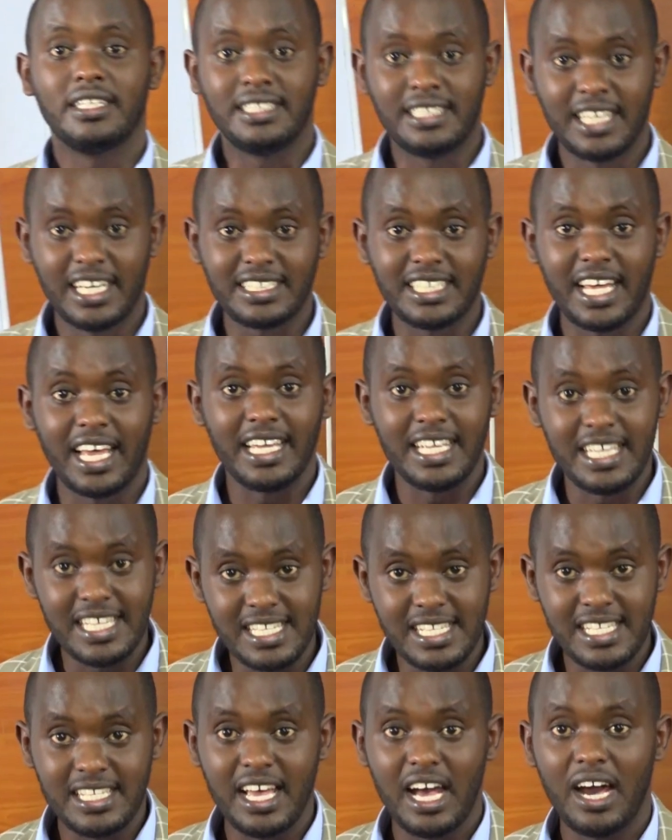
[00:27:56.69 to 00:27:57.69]
data
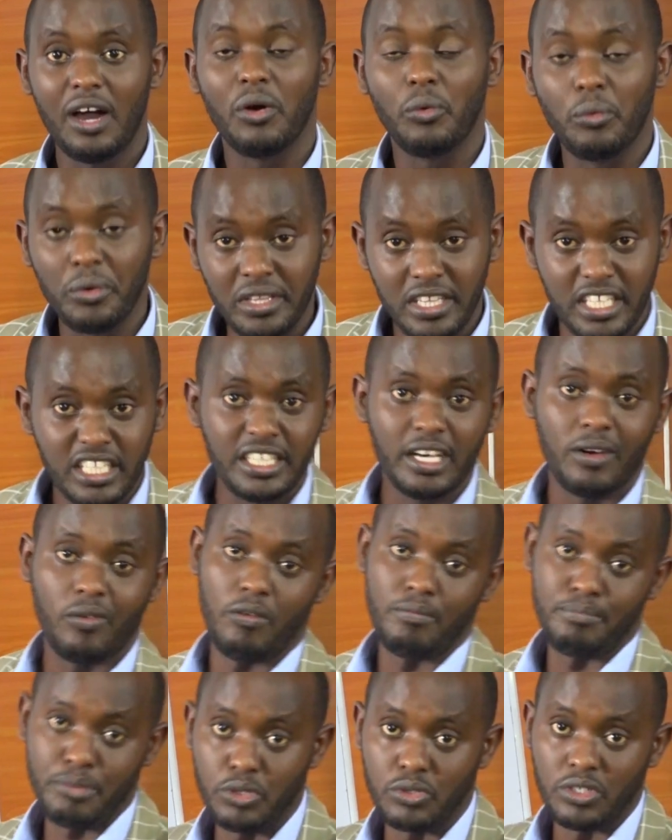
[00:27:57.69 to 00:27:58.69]
easier within the
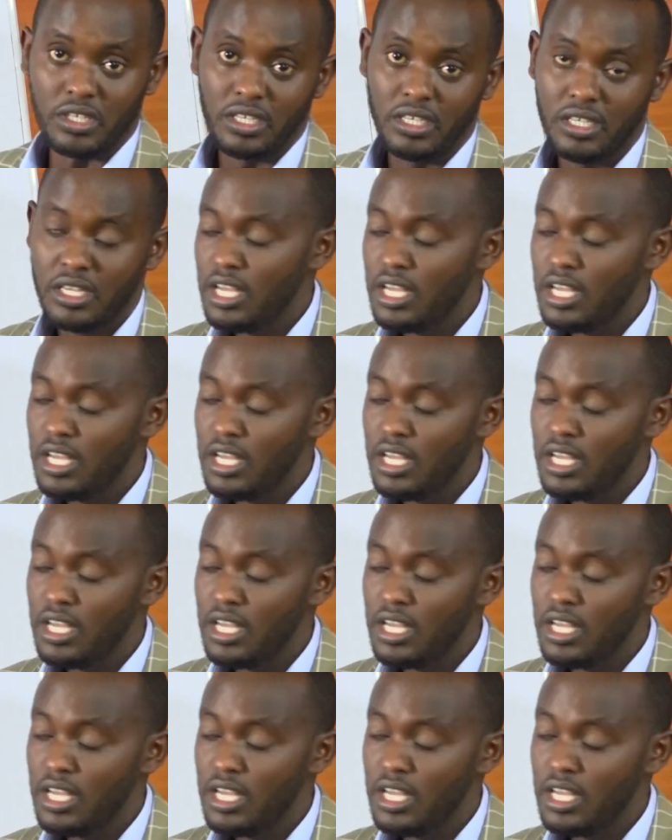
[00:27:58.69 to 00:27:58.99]
computer.